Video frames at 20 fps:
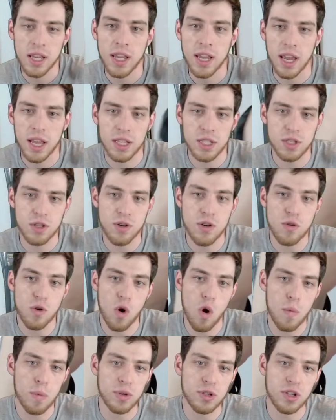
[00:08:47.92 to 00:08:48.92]
and Zern
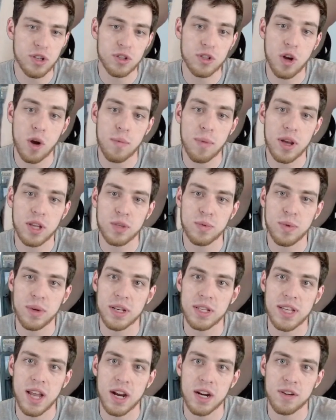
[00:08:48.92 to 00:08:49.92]
Orb is just our best way to
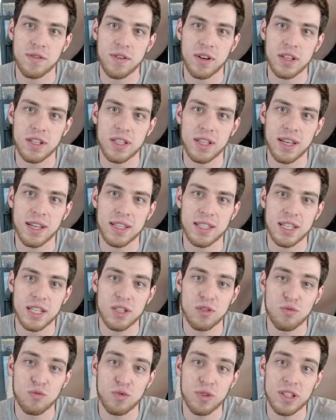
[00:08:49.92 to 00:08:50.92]
sacrifice lands.
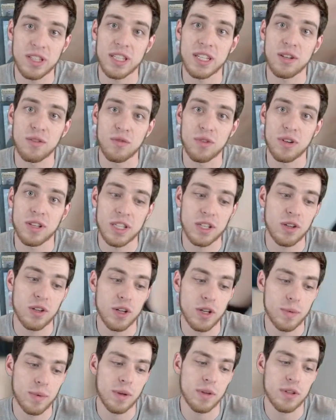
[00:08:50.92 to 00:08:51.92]
It's really, really
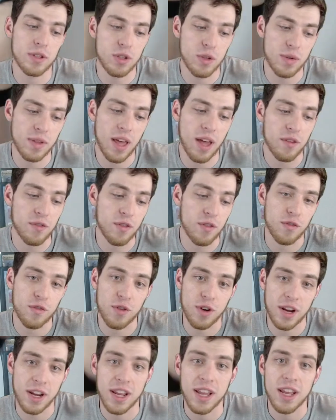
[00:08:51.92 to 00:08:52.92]
good to be able to do that for
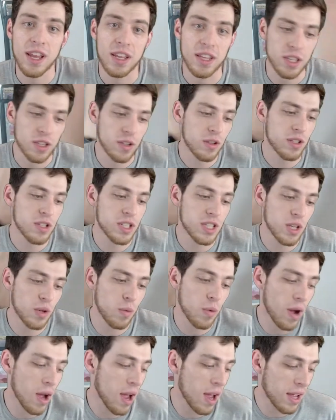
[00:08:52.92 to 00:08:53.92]
free. You'll see
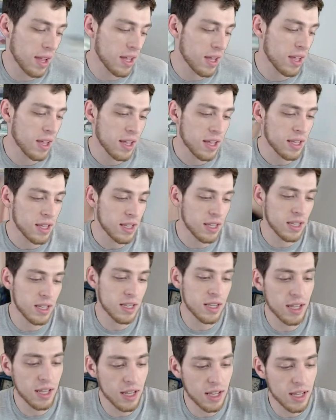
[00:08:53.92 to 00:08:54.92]
why
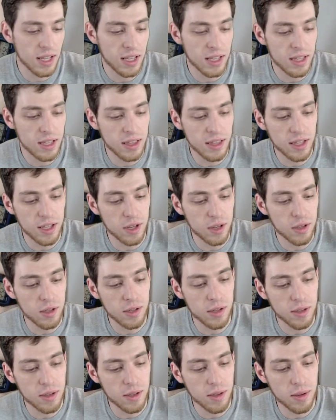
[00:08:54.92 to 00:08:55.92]
in a
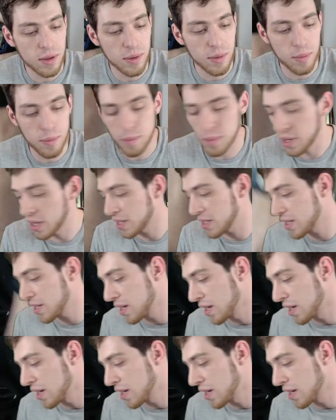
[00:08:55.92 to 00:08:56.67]
little bit.